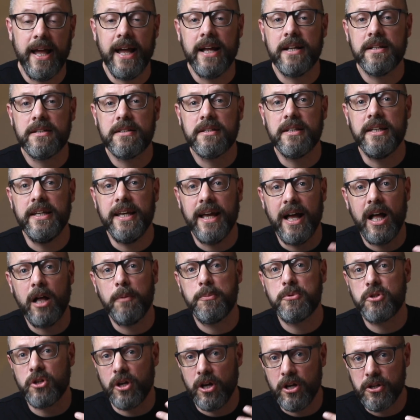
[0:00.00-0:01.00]
and he
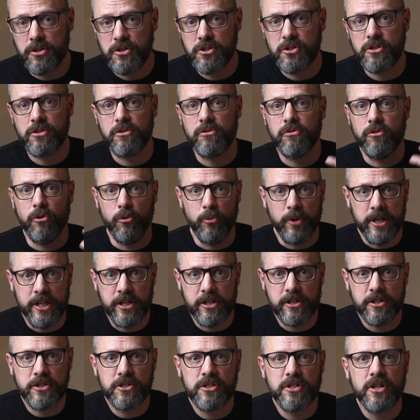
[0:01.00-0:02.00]
helps us, the
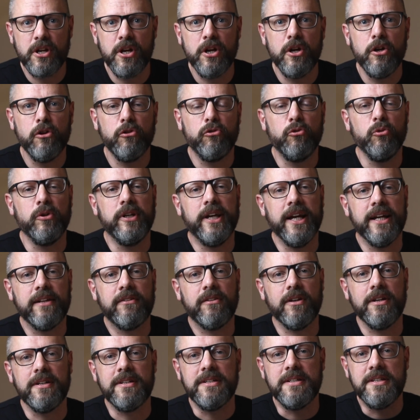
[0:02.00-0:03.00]
readers, to
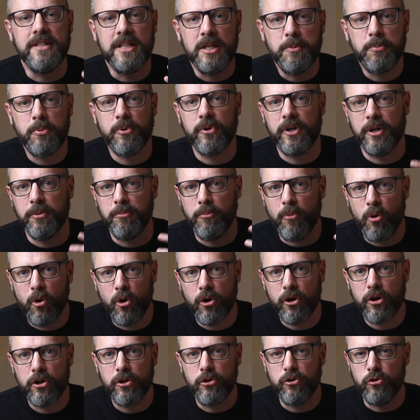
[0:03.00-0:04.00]
get a deeper and
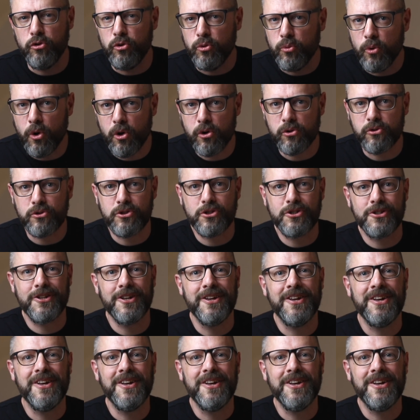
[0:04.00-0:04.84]
more nuanced